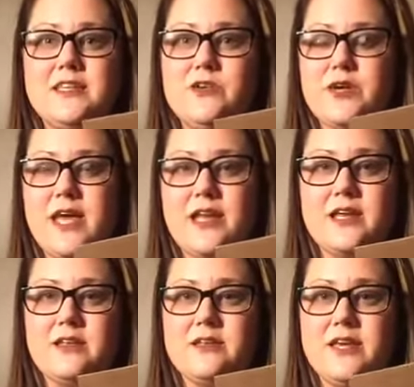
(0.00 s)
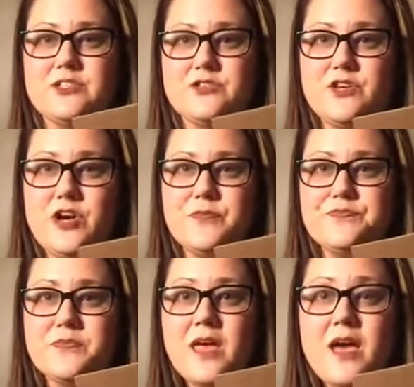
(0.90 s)
you can add it yes or
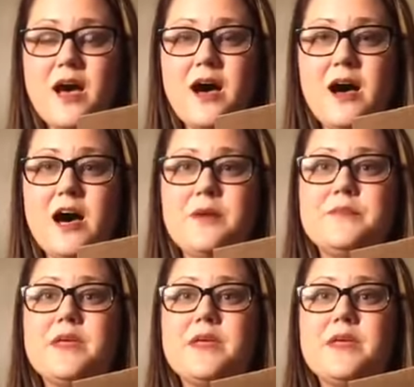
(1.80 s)
no.